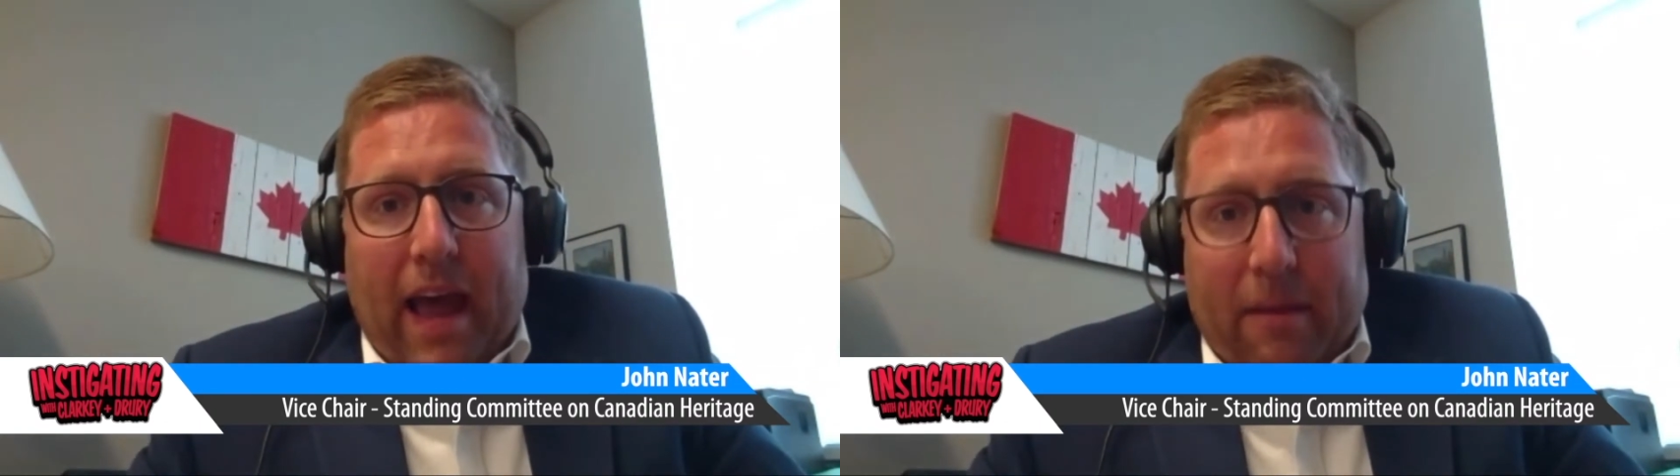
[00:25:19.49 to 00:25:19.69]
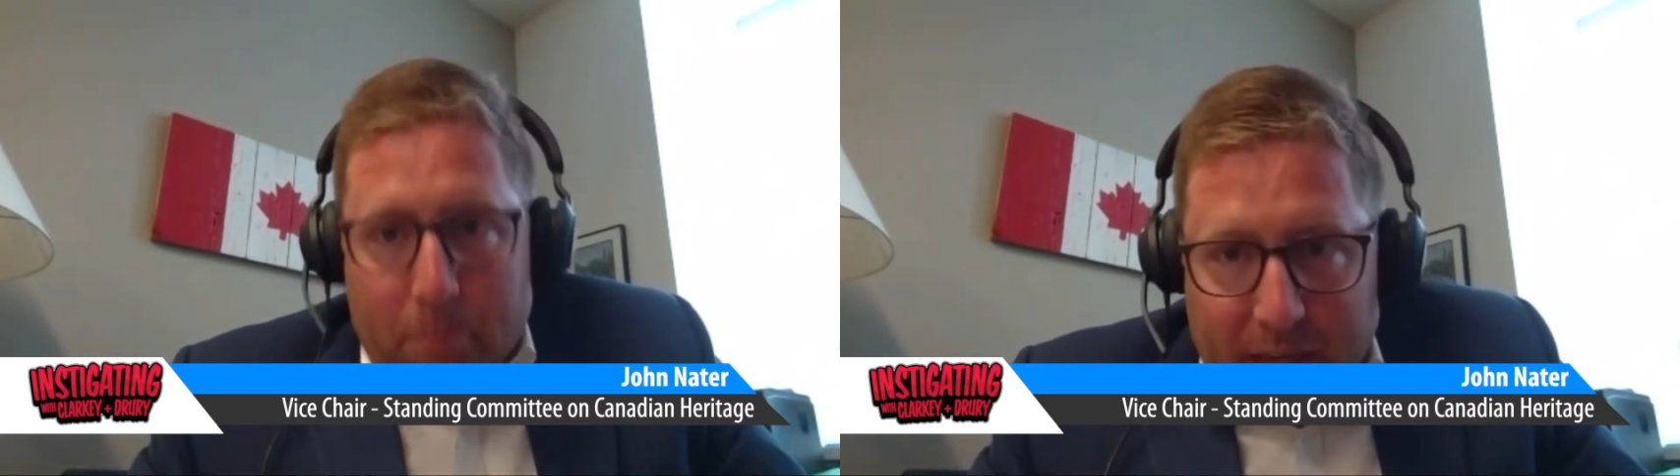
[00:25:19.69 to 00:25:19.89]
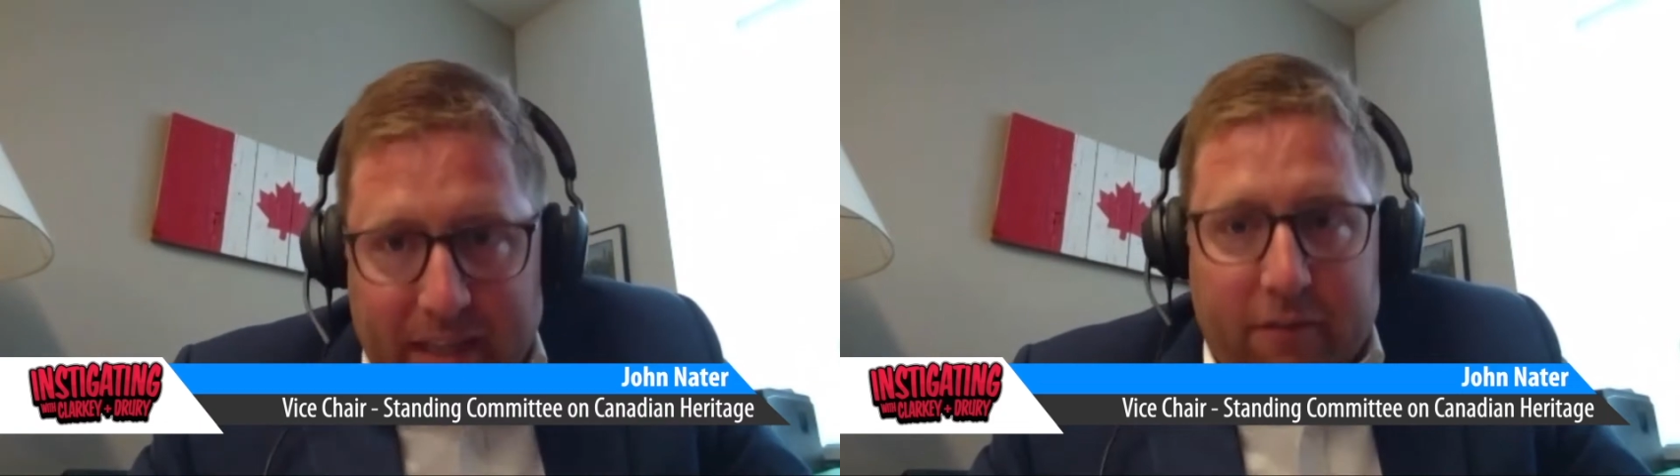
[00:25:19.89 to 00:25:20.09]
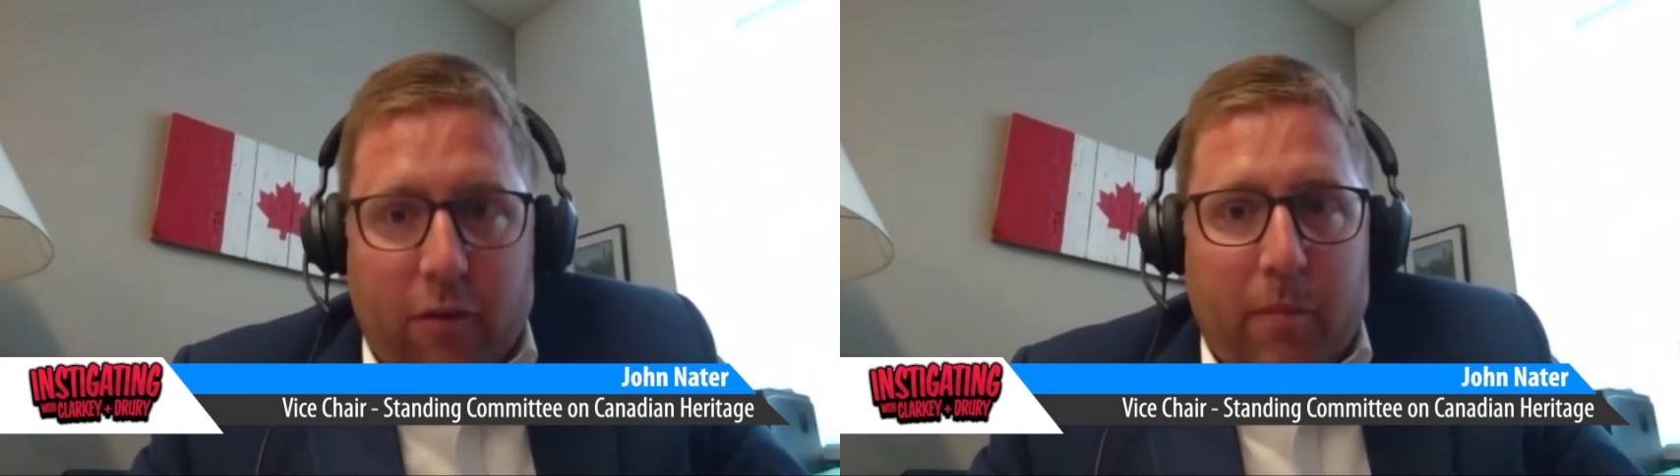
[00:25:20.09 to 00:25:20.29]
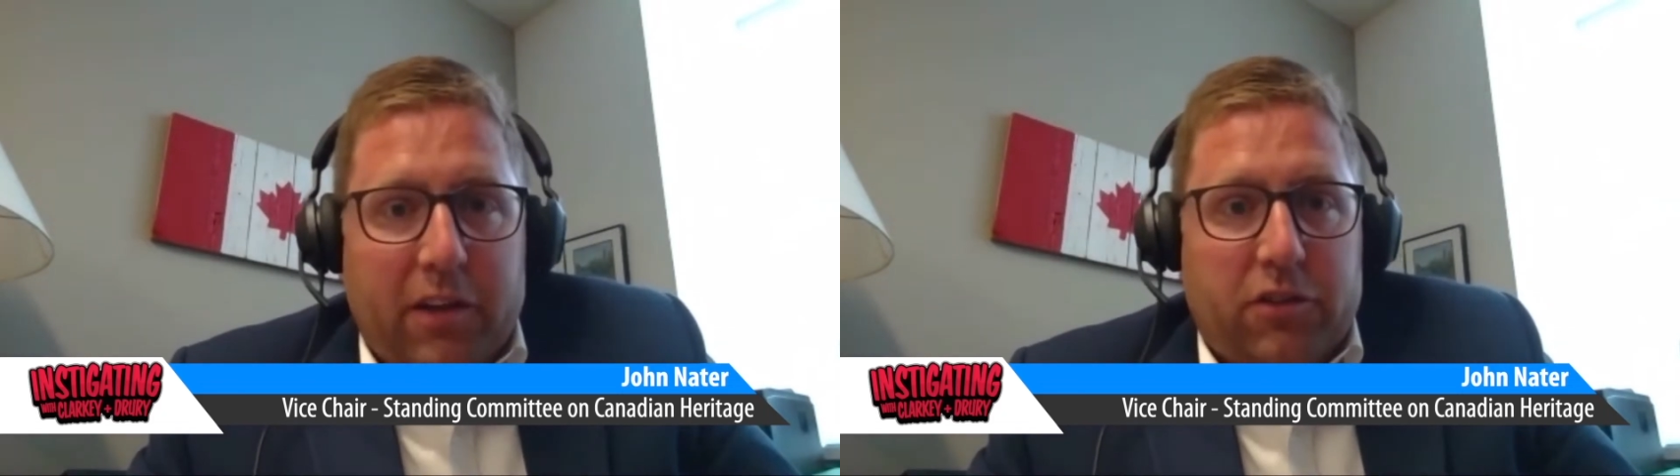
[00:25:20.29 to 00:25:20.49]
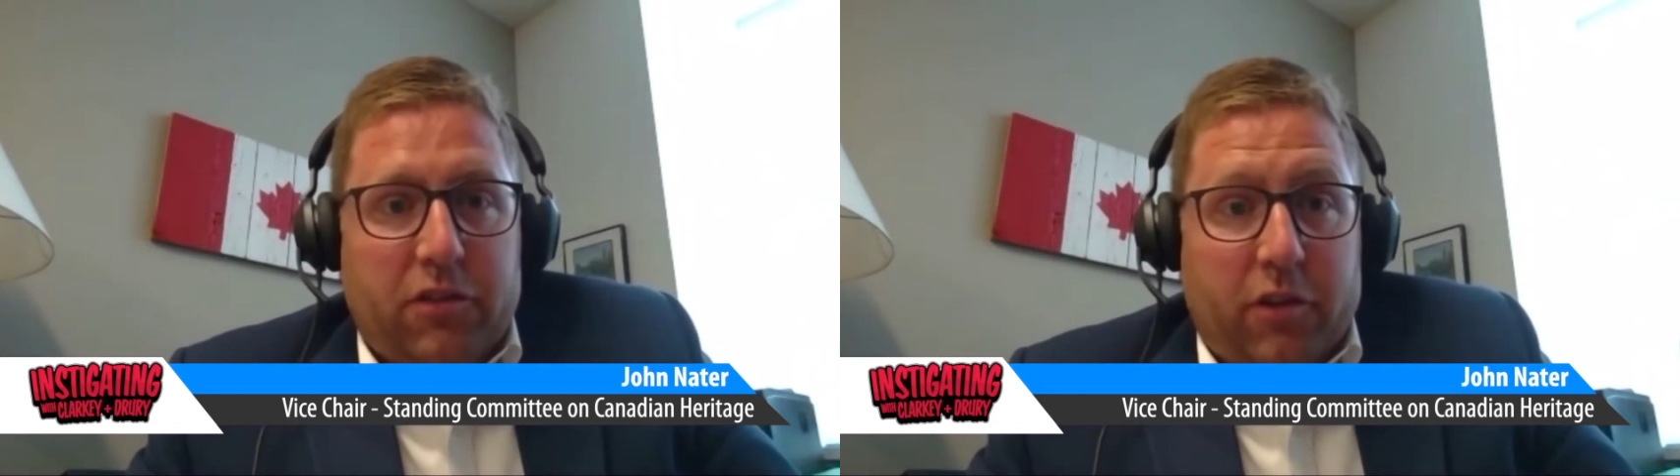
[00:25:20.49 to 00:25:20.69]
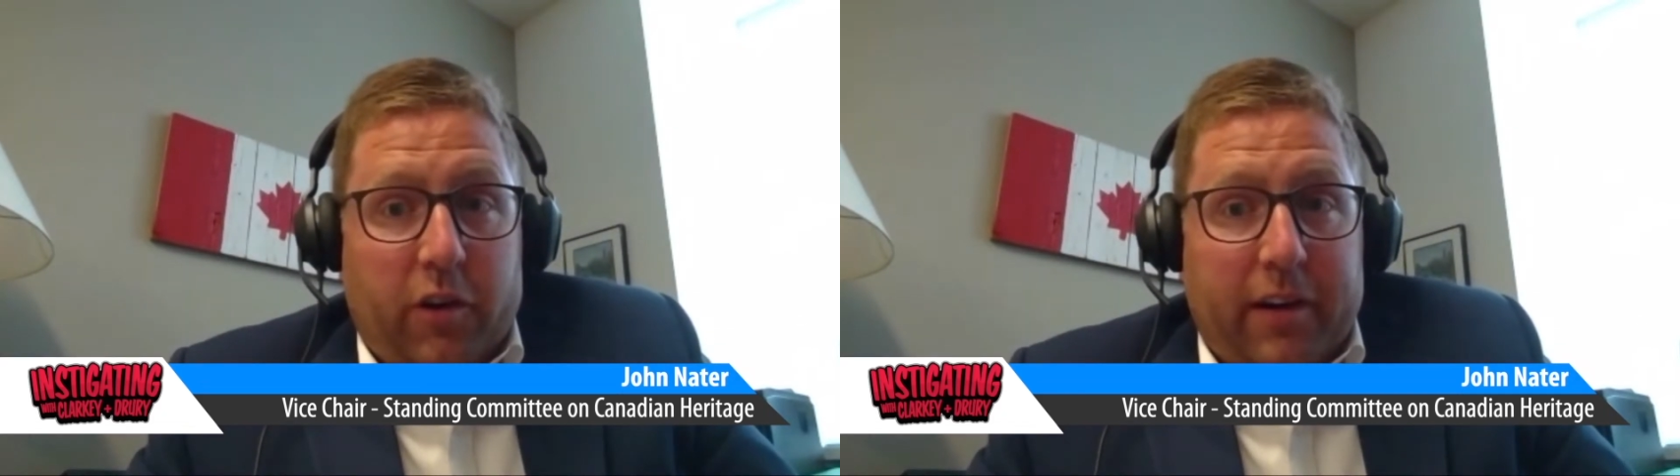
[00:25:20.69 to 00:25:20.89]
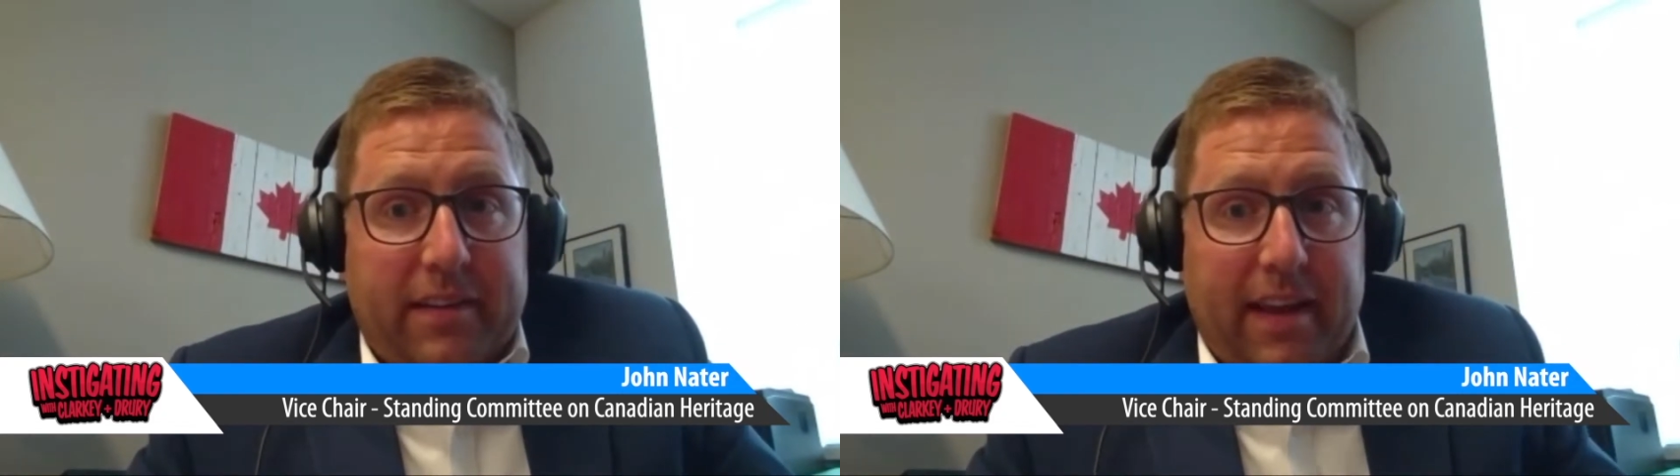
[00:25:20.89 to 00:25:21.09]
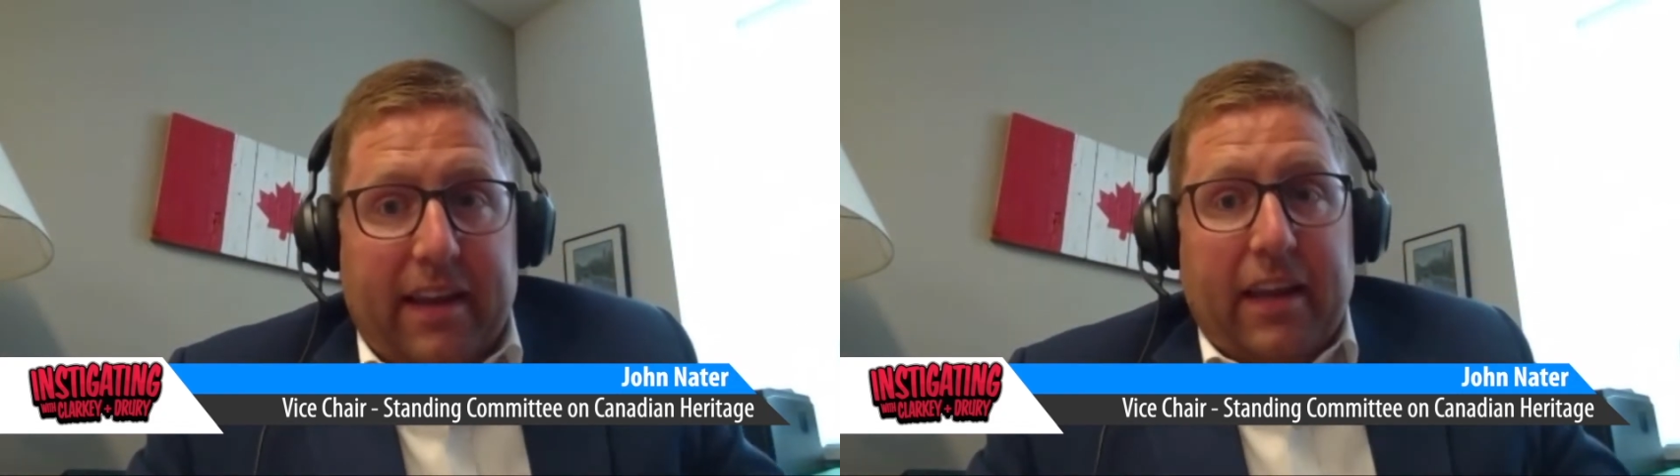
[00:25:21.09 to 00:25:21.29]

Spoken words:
meaningful measures they're going to take